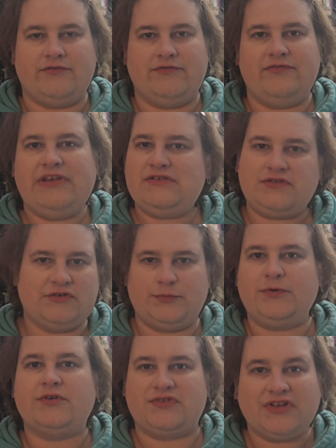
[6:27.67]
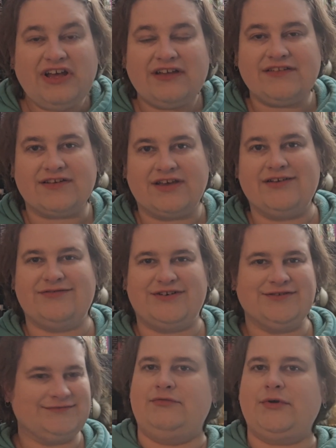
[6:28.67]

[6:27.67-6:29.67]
features books on the cover.